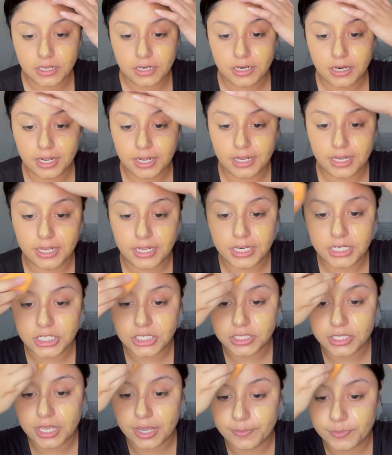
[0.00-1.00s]
Like he
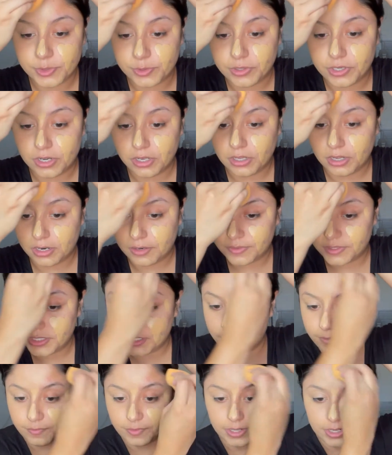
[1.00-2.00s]
just kept doing a lot of
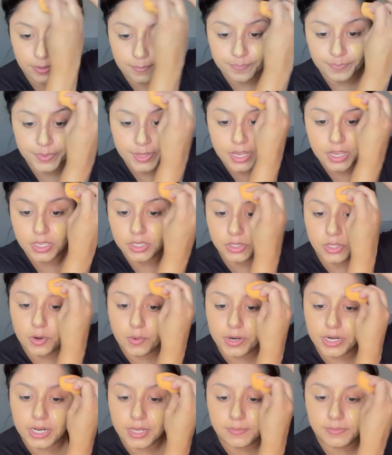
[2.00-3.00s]
stuff like
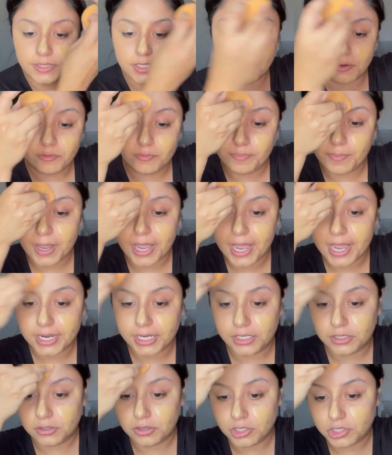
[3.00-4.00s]
throwing himself back,
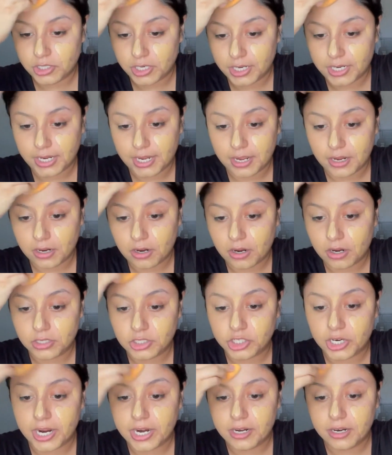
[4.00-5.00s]
you know, trying to
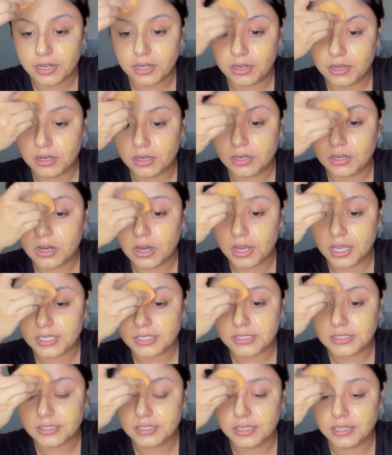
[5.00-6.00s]
trying to
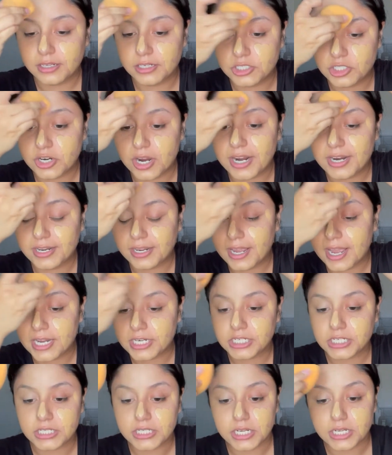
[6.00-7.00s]
cause, trying to
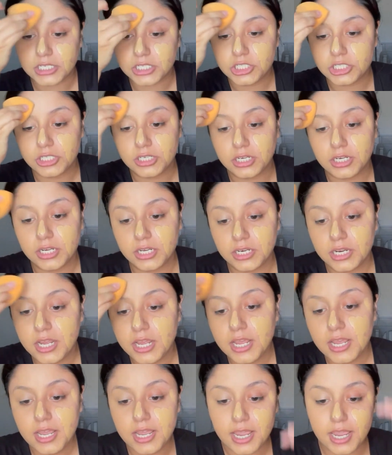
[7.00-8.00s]
catch attention
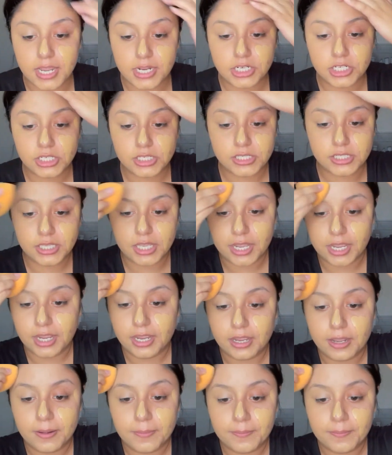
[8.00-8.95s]
and just like,